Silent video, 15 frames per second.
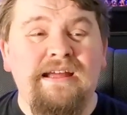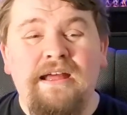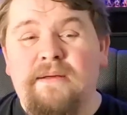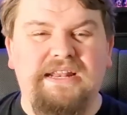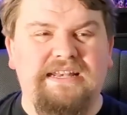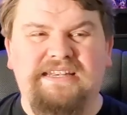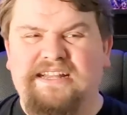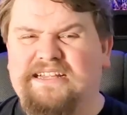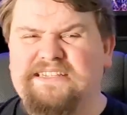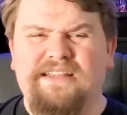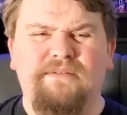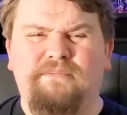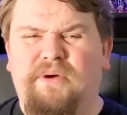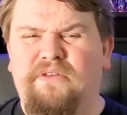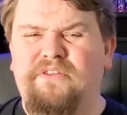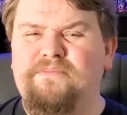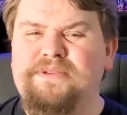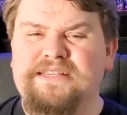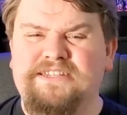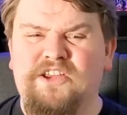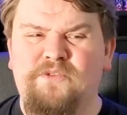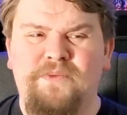but it doesn't bother
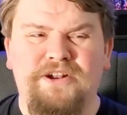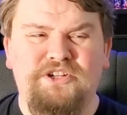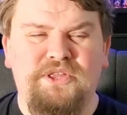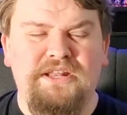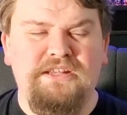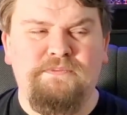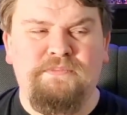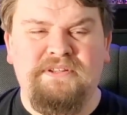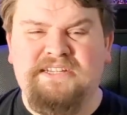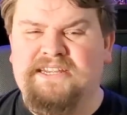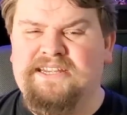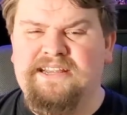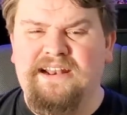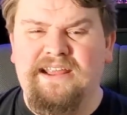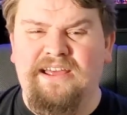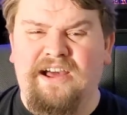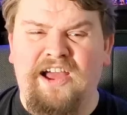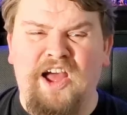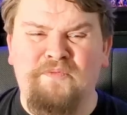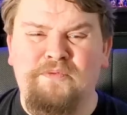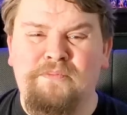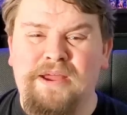me so much that it's particularly
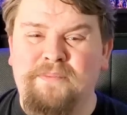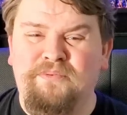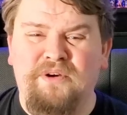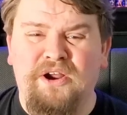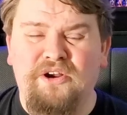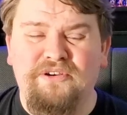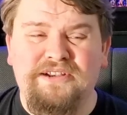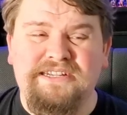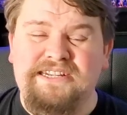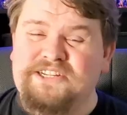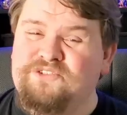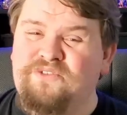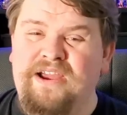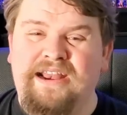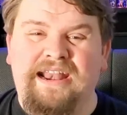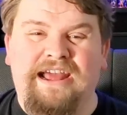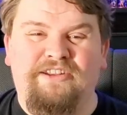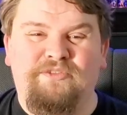high up in my priorities right now,